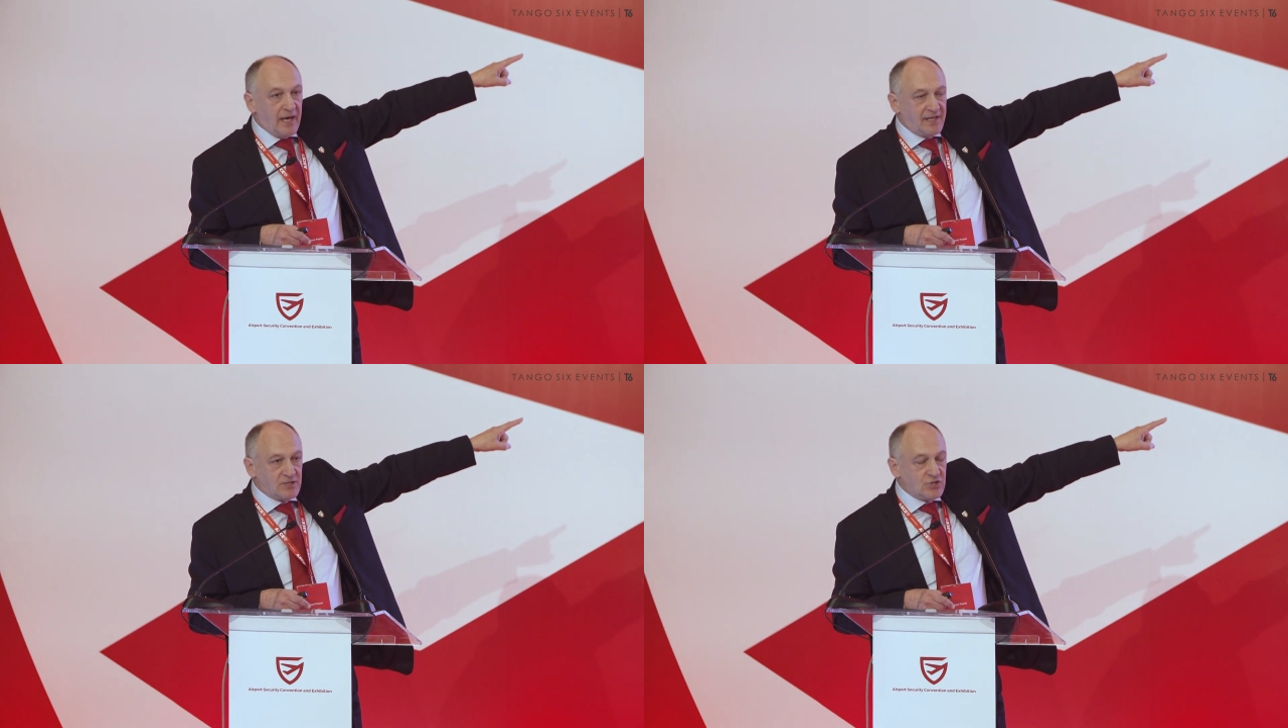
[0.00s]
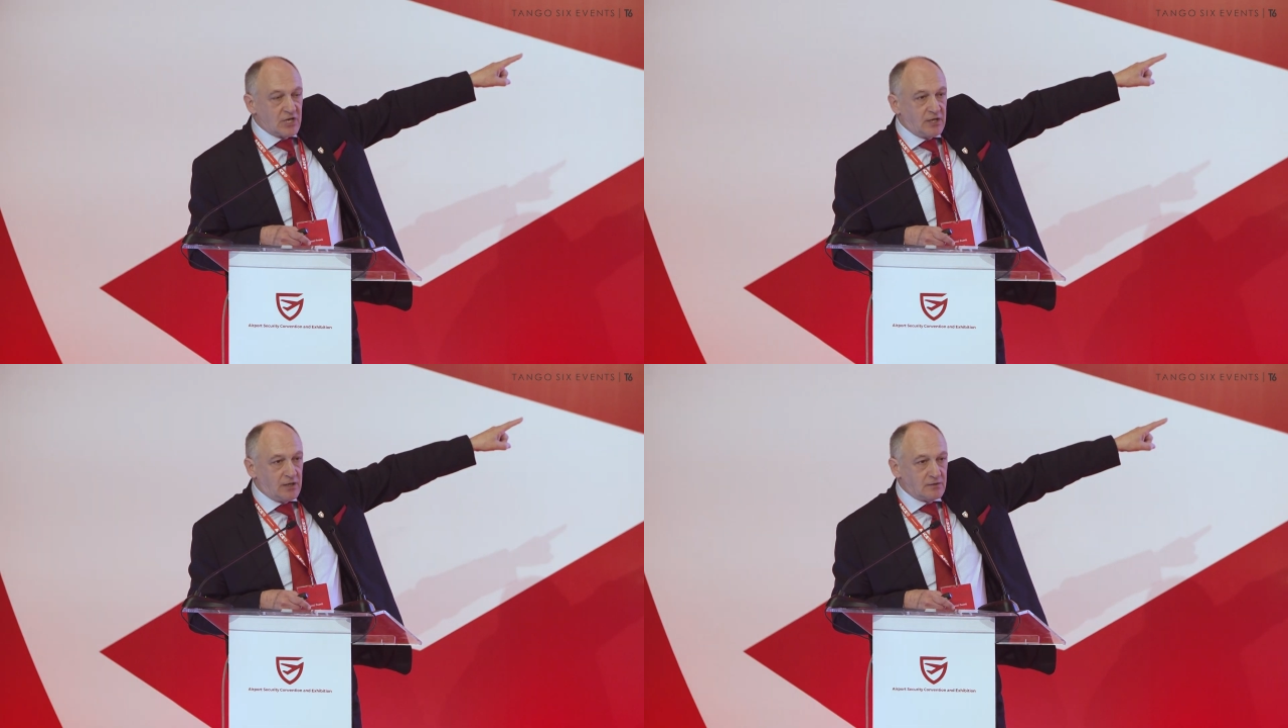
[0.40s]
at
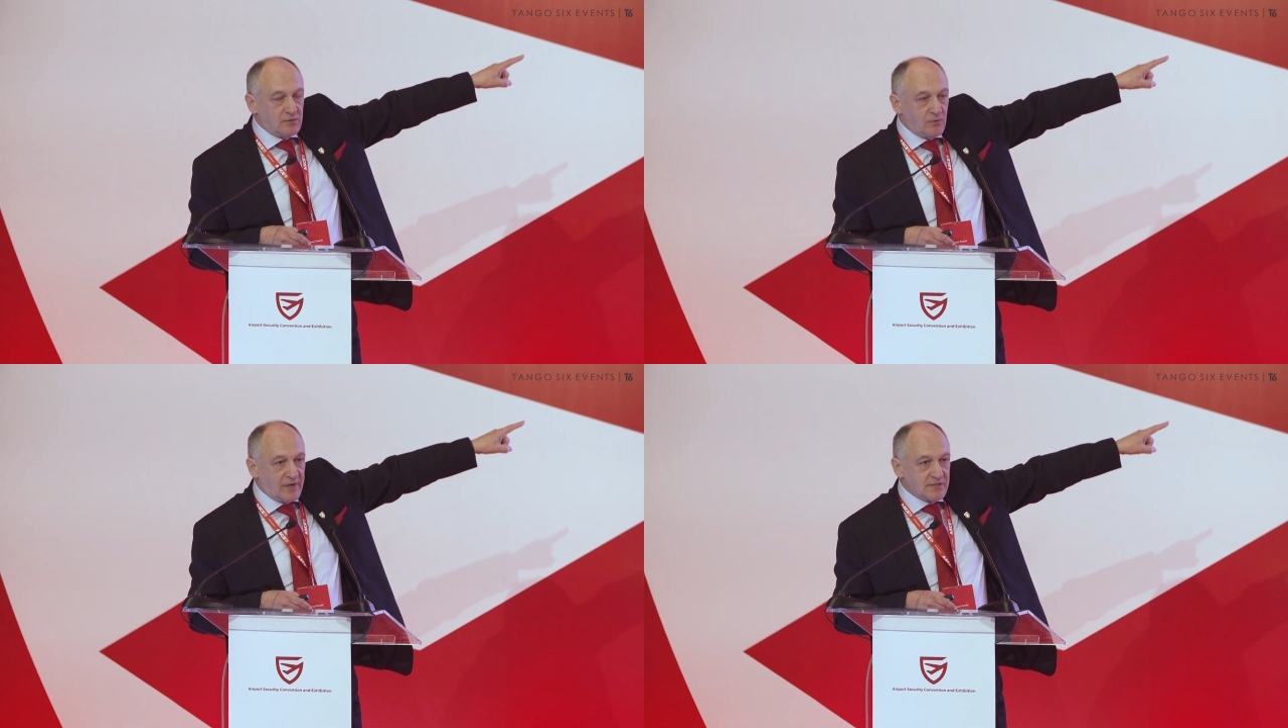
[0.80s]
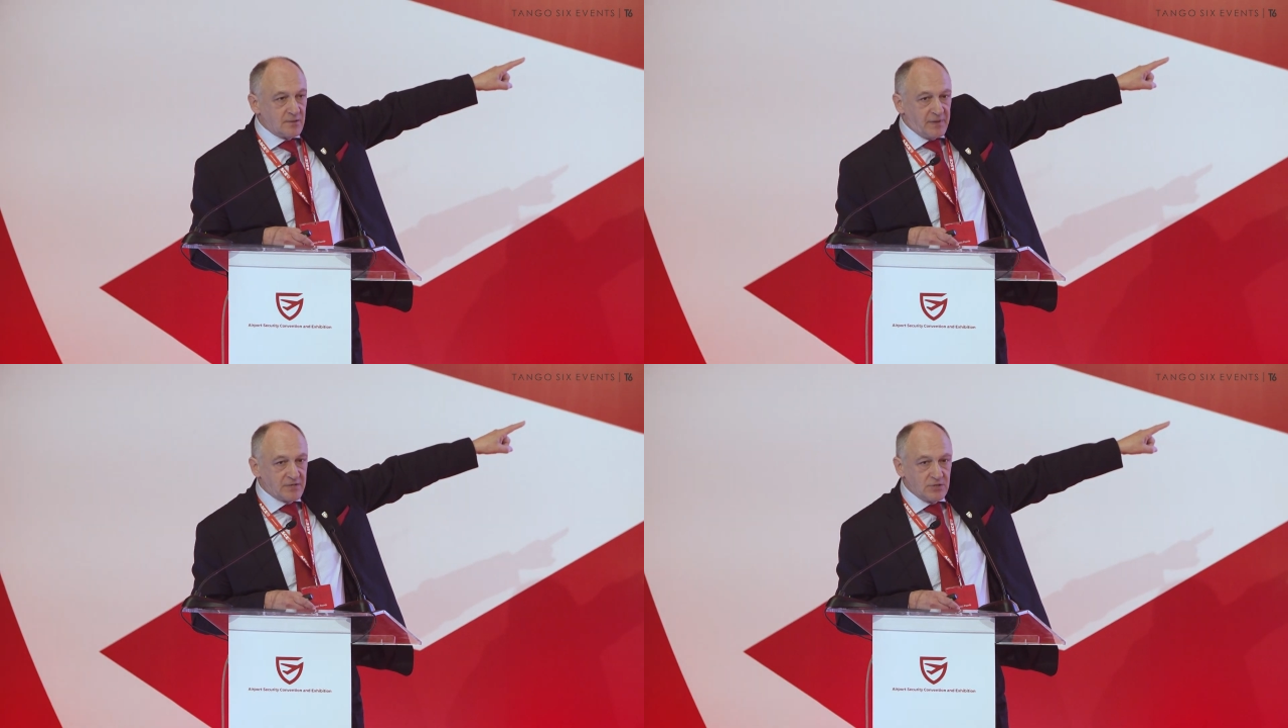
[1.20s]
check-in. Once
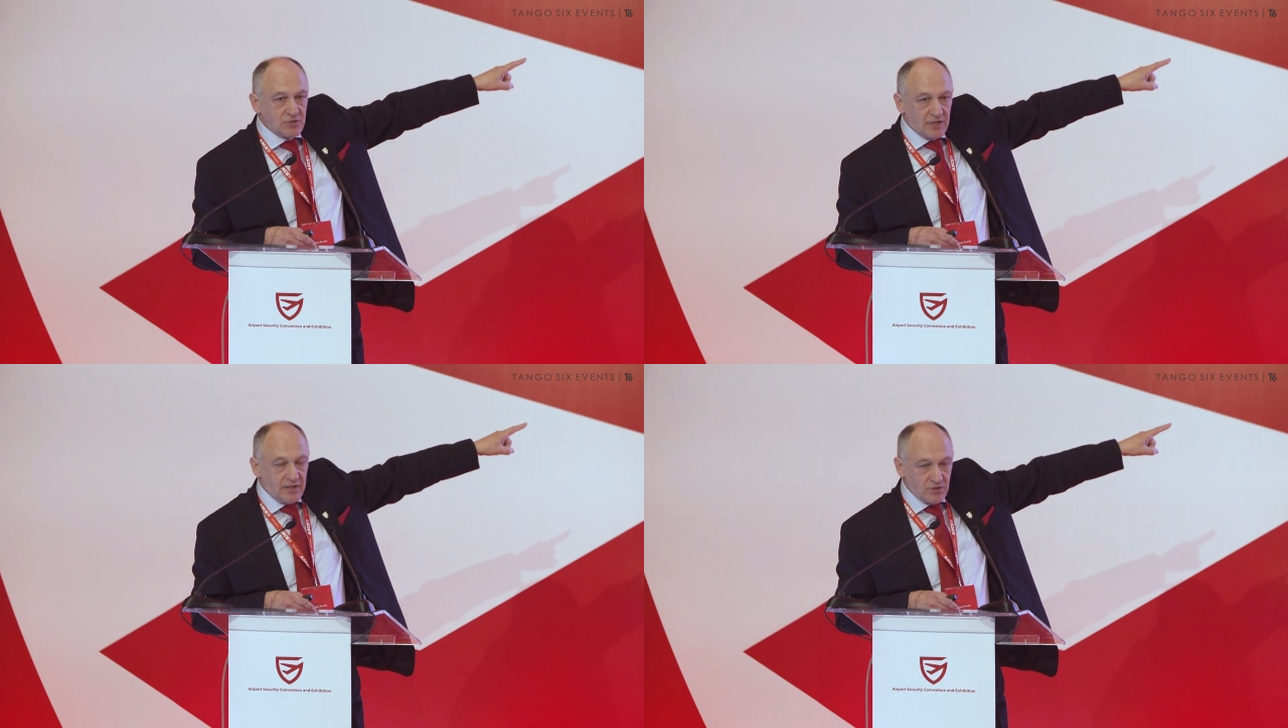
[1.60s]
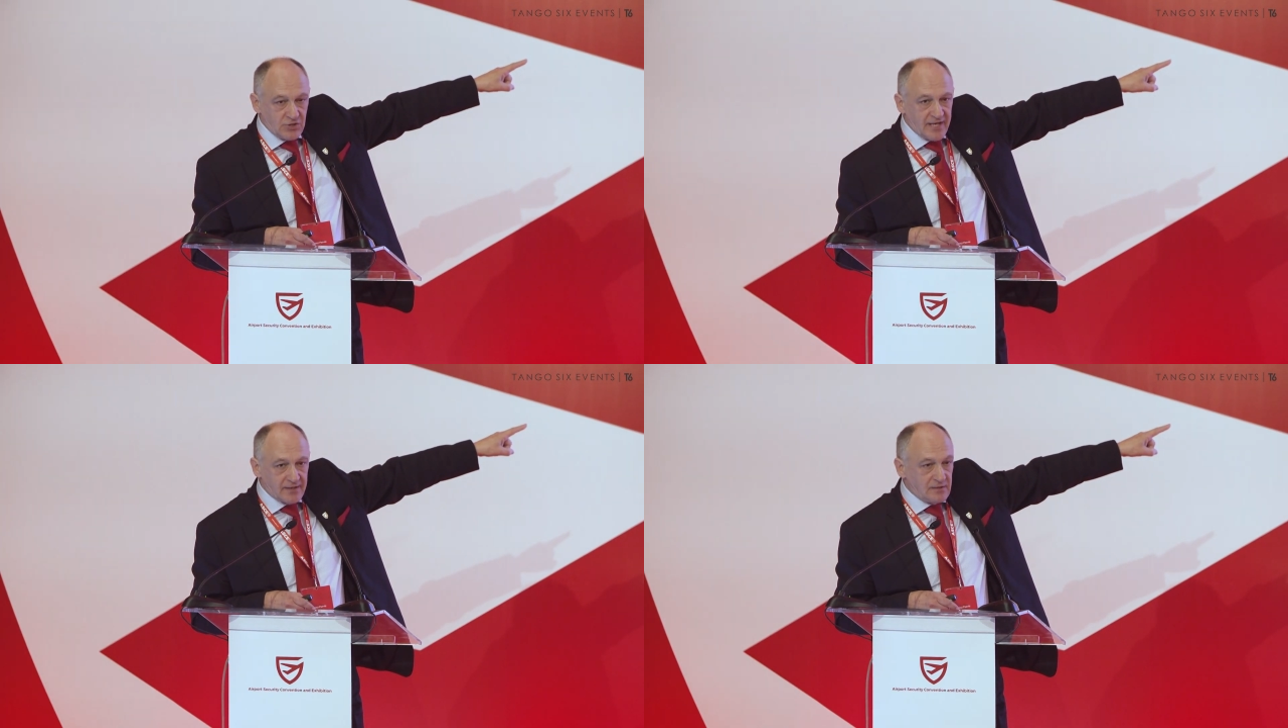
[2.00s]
the passenger is
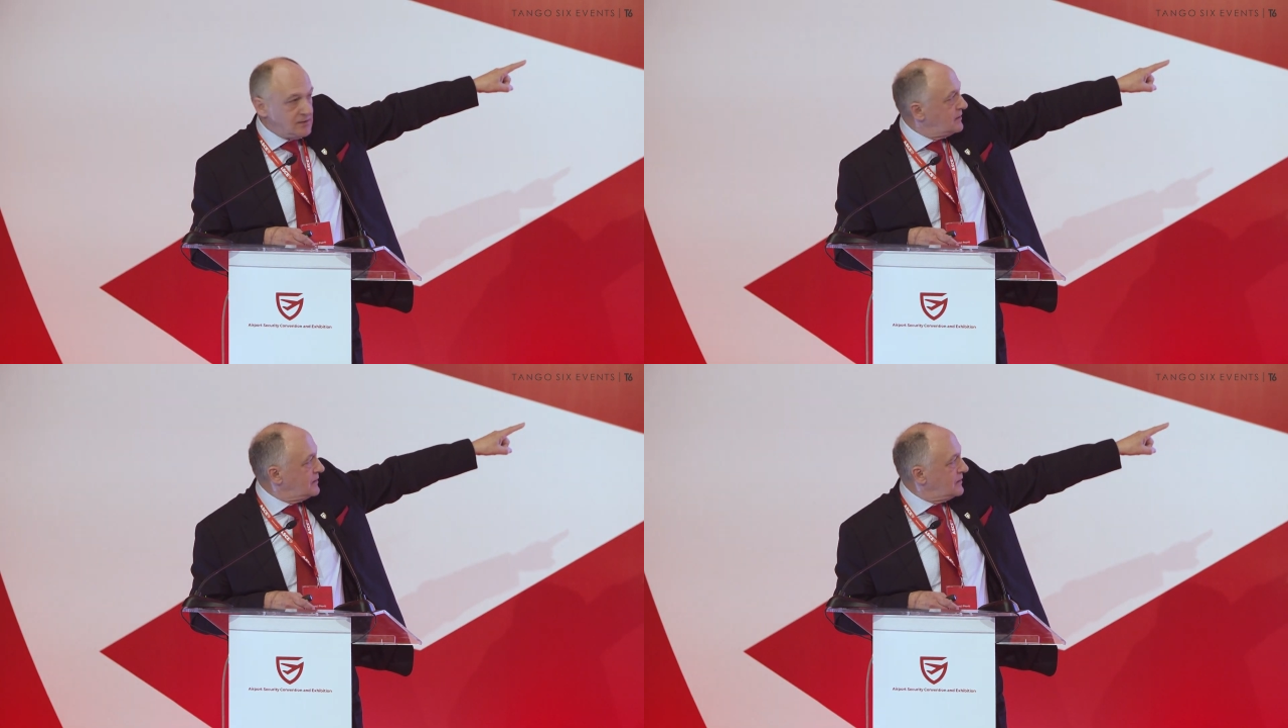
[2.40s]
checked,